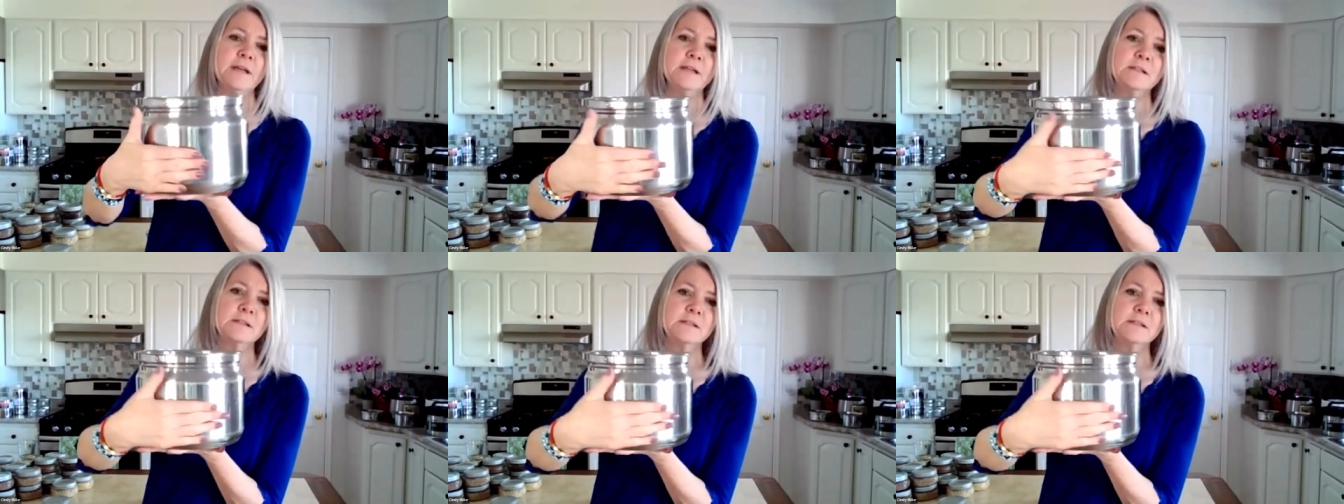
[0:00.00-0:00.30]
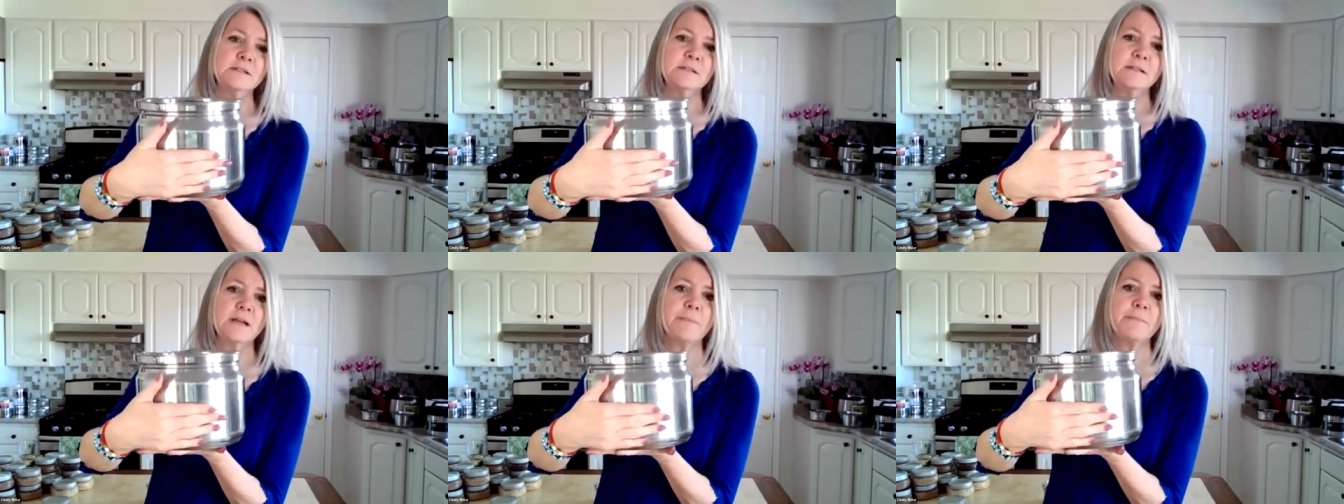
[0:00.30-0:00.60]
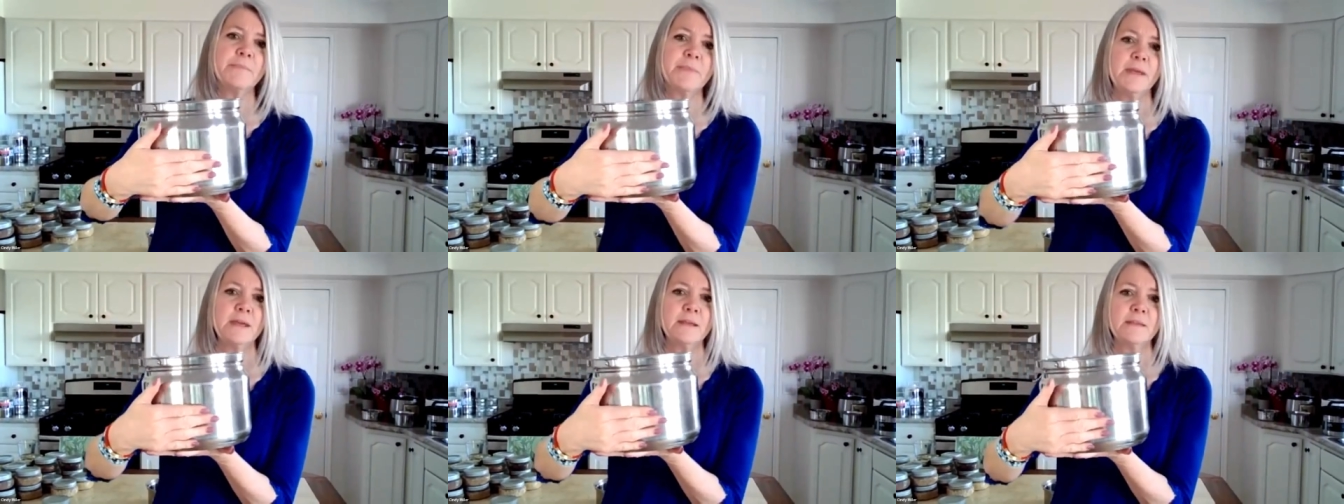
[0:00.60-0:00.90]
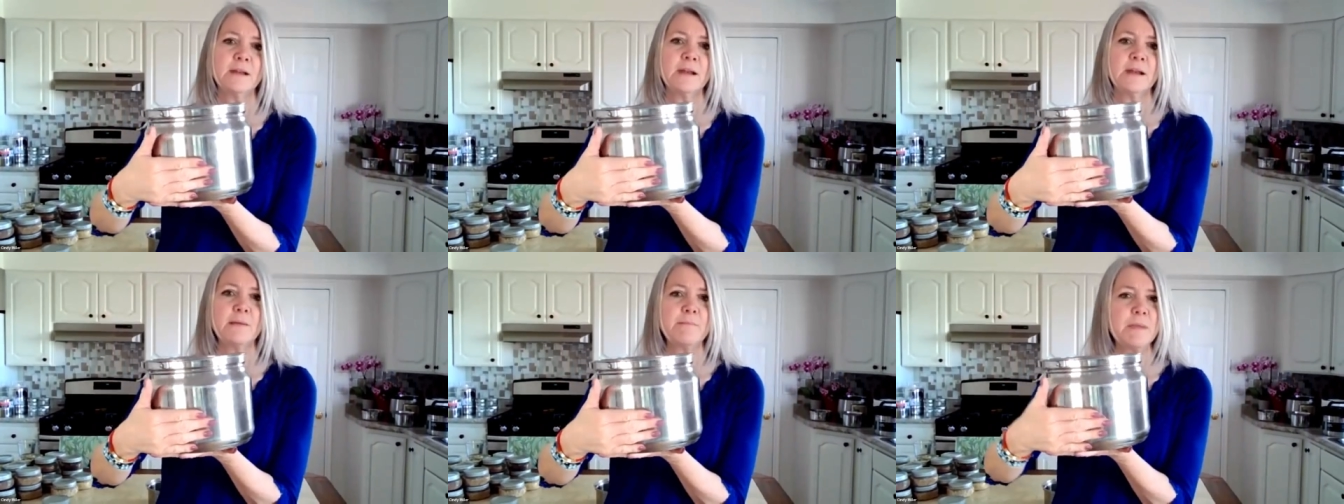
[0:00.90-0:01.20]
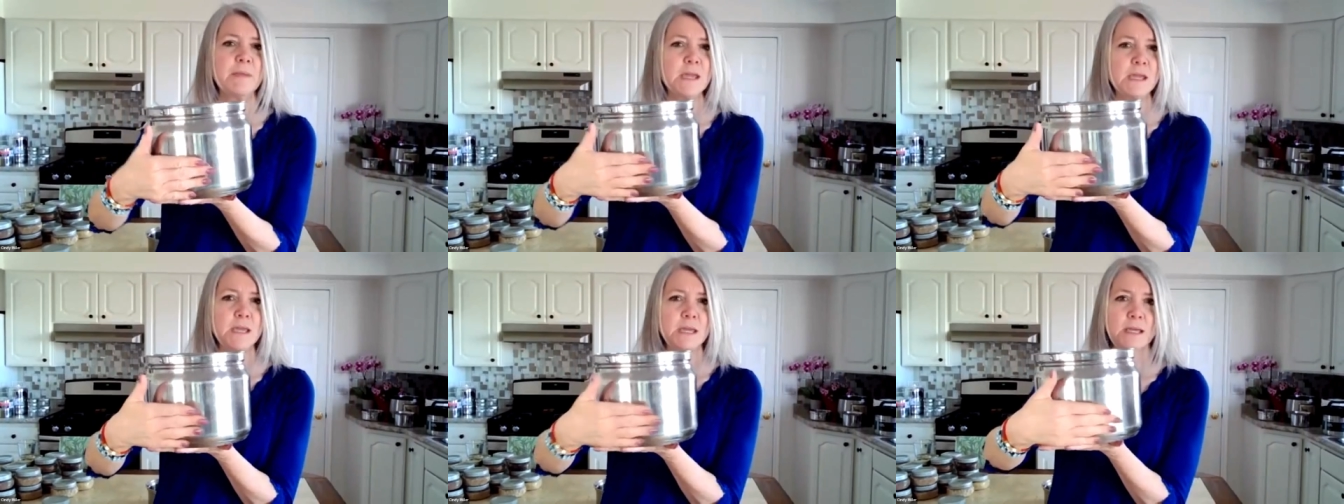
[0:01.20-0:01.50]
something that I'm
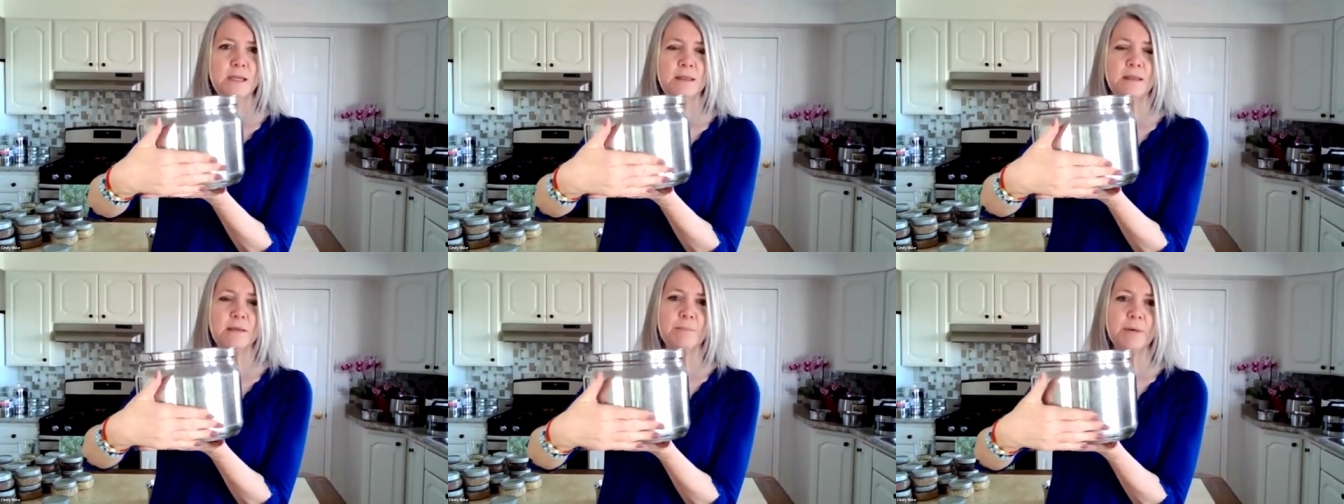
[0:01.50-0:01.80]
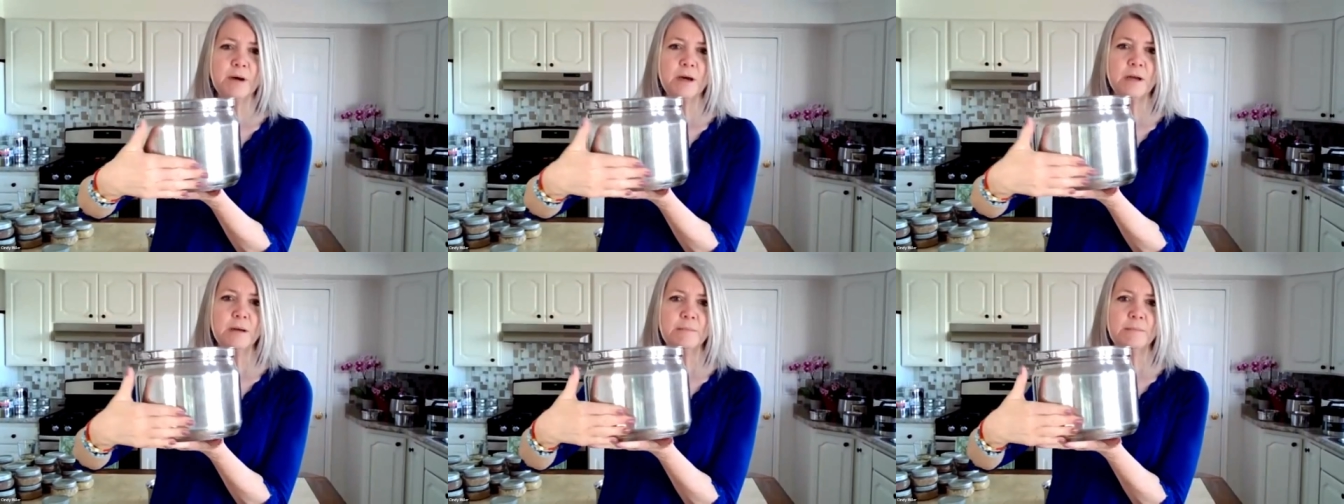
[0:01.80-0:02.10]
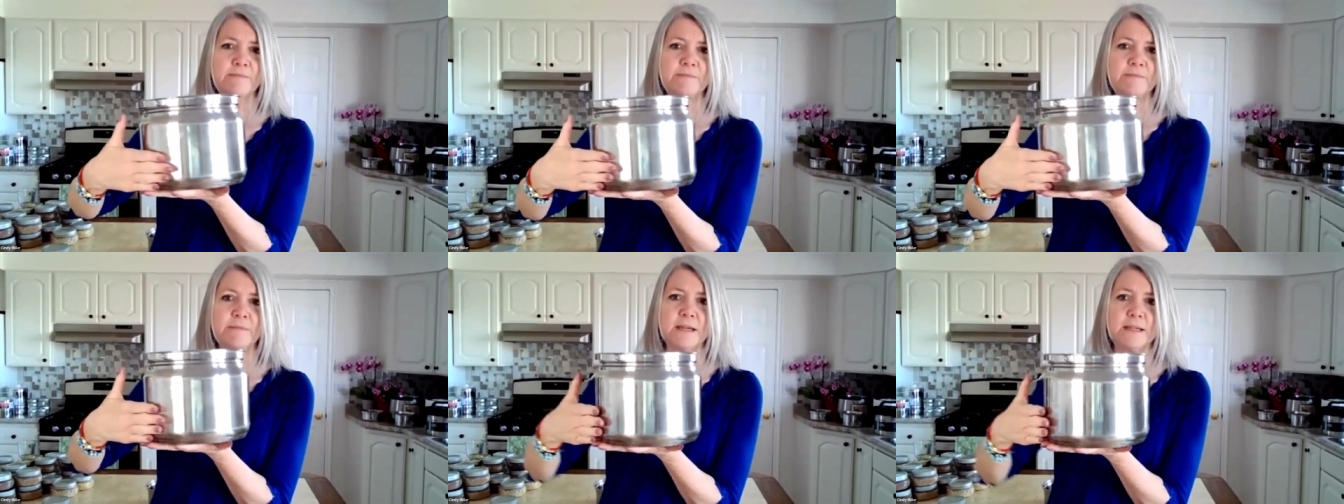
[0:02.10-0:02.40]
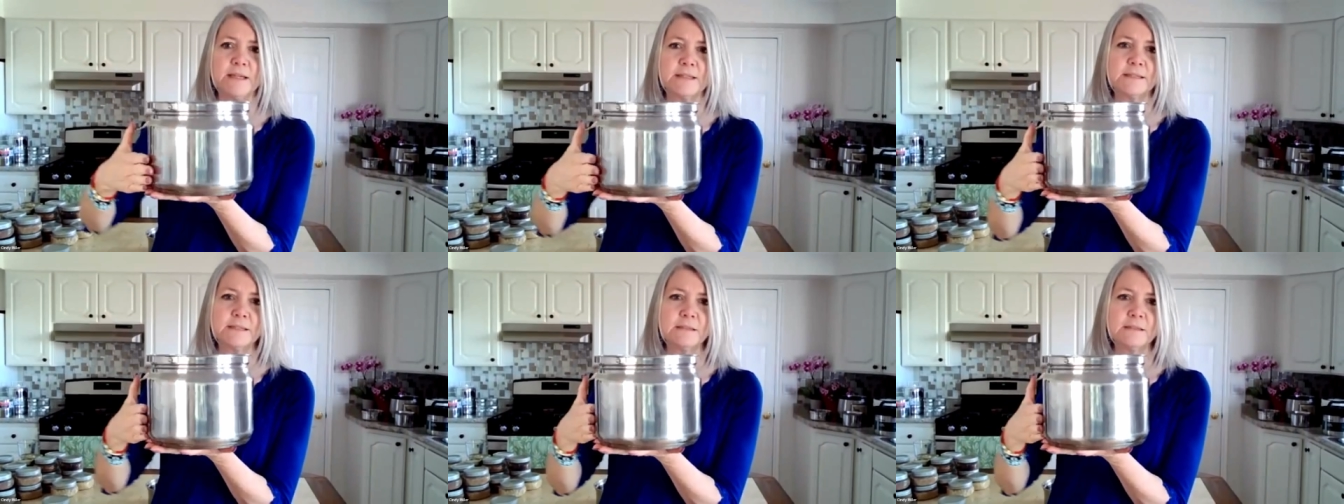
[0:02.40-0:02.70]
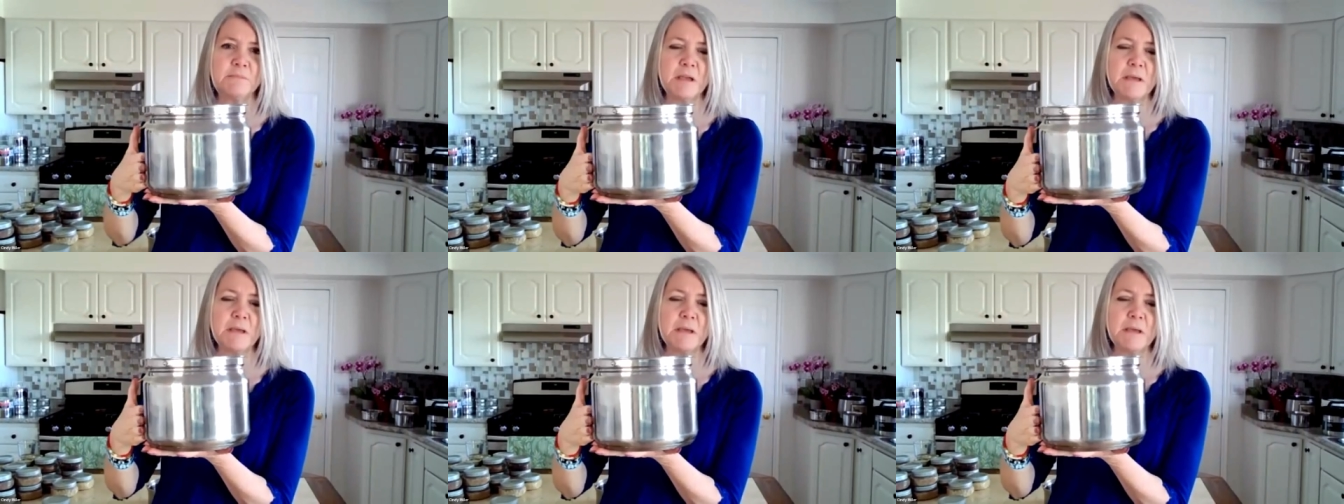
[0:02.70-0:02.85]
making in the bottom of this,